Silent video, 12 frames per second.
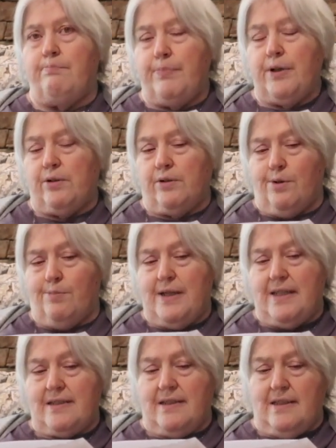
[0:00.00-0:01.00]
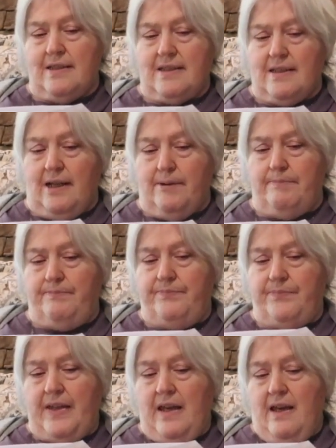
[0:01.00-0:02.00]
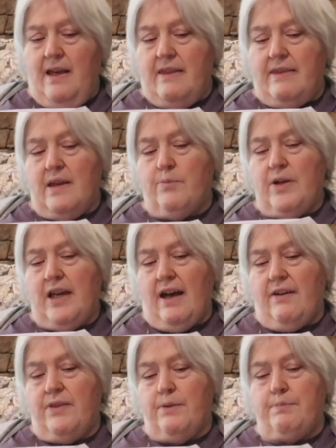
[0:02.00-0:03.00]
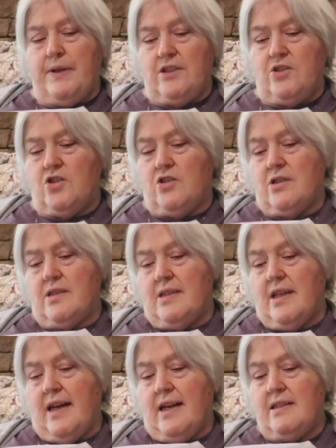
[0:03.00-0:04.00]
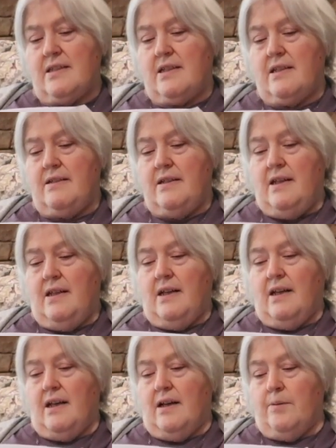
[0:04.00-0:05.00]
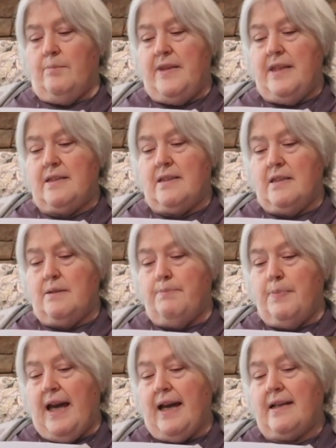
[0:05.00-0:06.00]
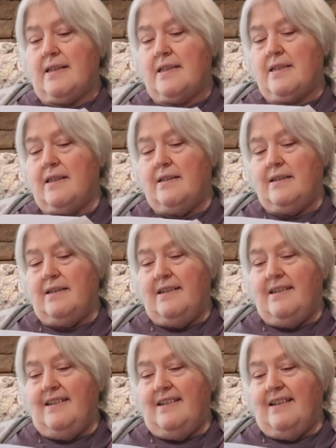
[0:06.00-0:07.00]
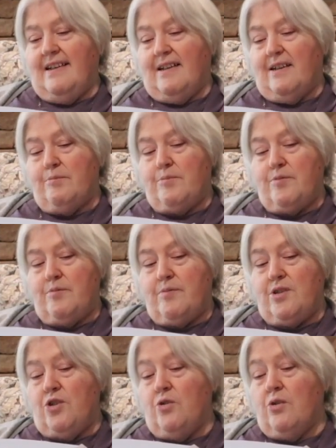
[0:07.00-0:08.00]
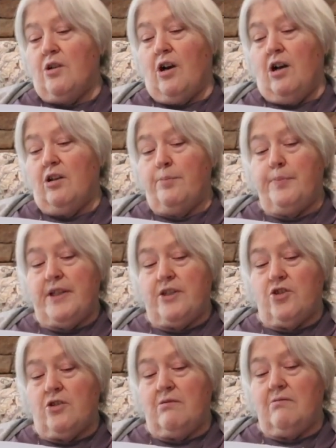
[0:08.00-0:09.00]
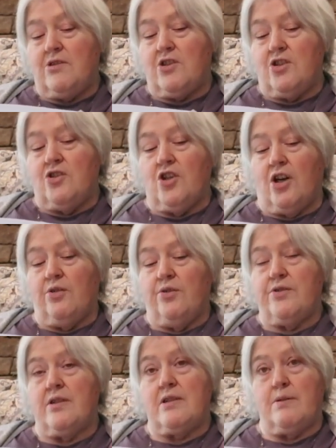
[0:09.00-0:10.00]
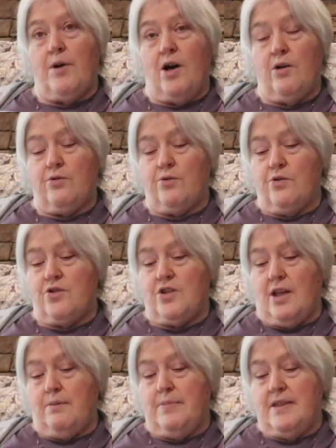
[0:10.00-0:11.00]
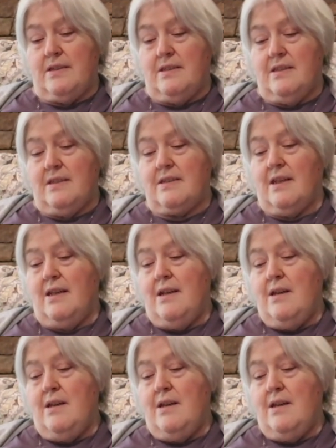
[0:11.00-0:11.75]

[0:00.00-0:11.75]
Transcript: build her business up. Then we have The Pigeon's Nest. This is Bex. You can call her Pigeon. She juggles a small crochet business,